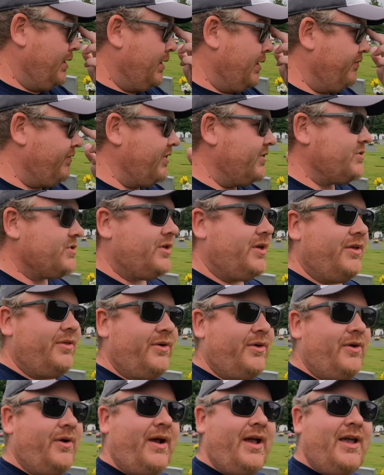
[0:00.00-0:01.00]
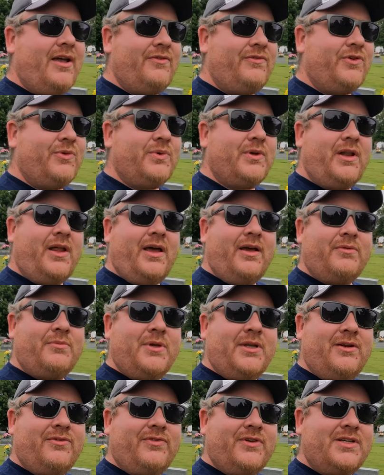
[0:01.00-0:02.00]
if there's another grave you would like
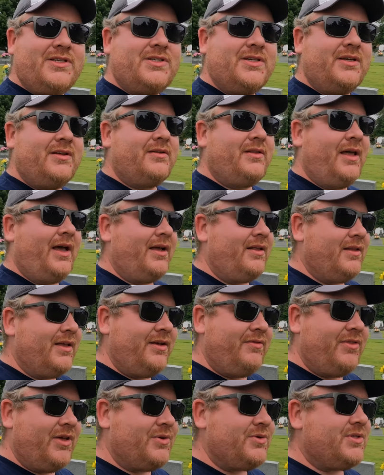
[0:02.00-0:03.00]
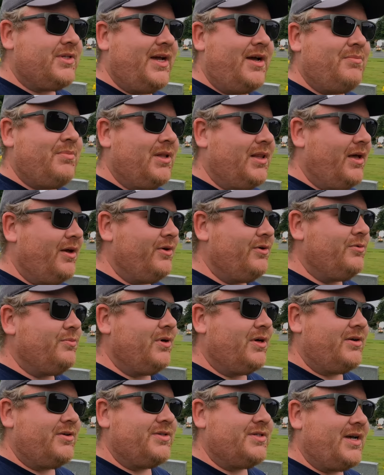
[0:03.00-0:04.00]
me to visit, like leave those down below
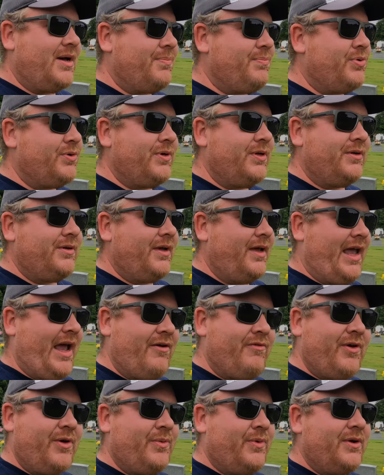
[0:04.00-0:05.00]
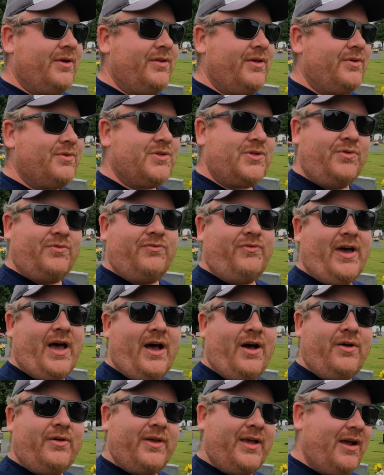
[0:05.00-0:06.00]
because I put every one of those on
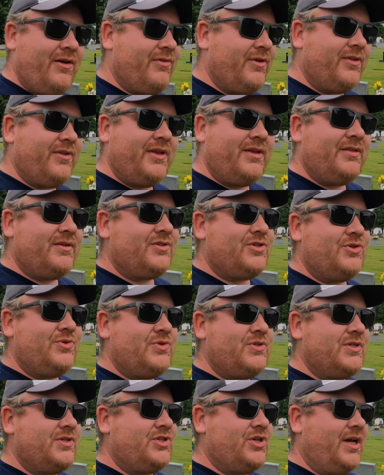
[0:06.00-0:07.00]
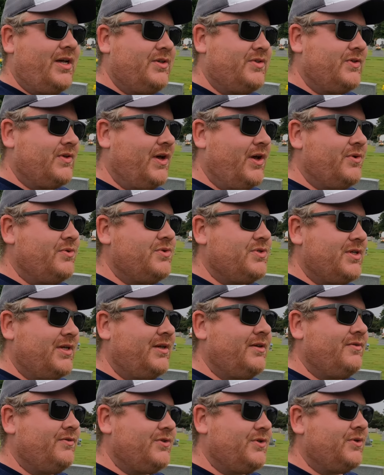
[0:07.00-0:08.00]
file. Everything that you suggest goes
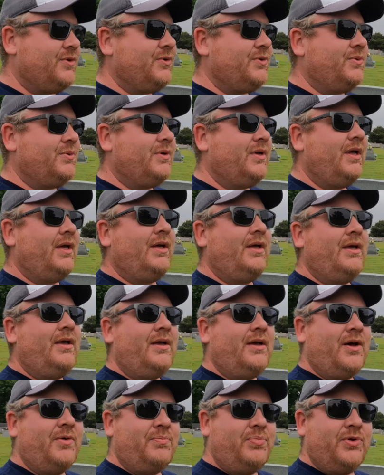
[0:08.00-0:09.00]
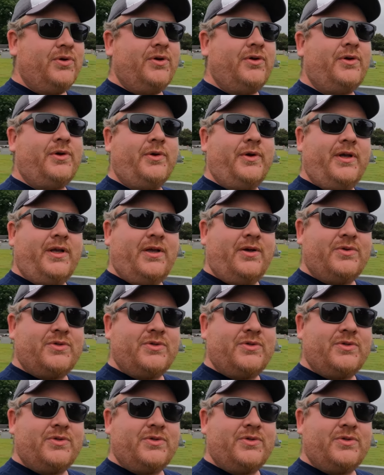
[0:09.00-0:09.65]
into a book or it